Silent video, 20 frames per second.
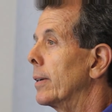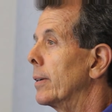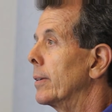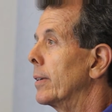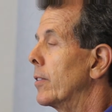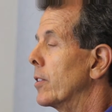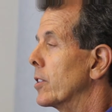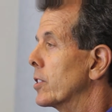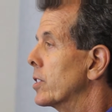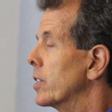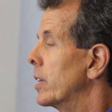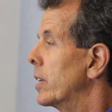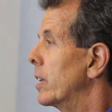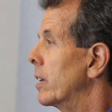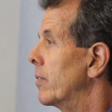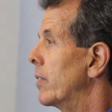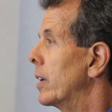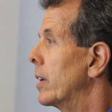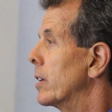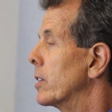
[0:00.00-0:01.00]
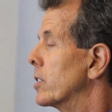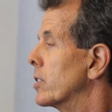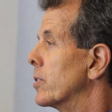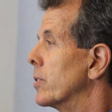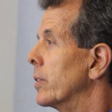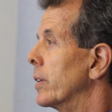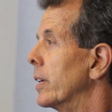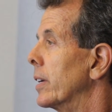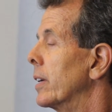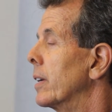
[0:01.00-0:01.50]
in the City of
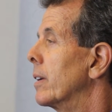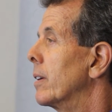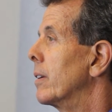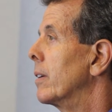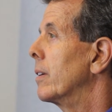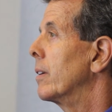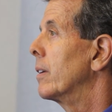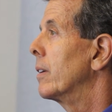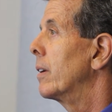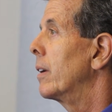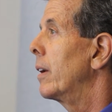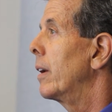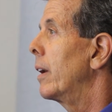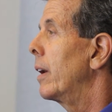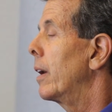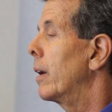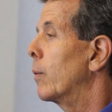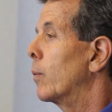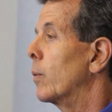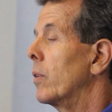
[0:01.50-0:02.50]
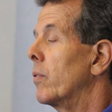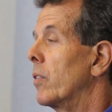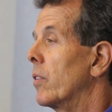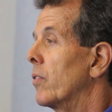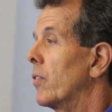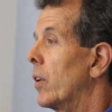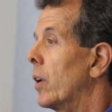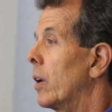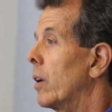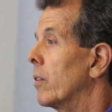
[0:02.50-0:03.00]
Industry. And we've
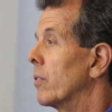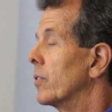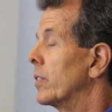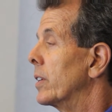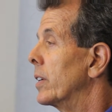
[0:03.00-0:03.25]
evolved